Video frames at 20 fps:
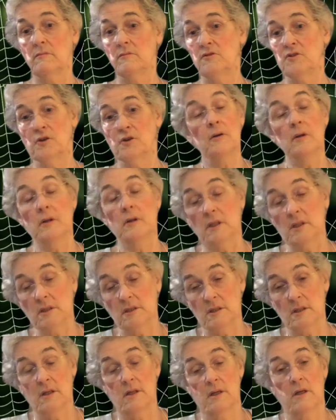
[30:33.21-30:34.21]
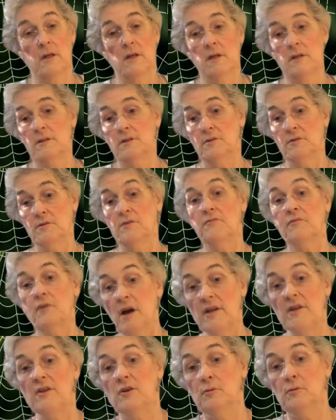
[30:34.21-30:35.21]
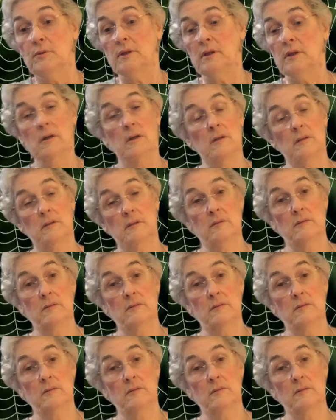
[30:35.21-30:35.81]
journalists to define who we are.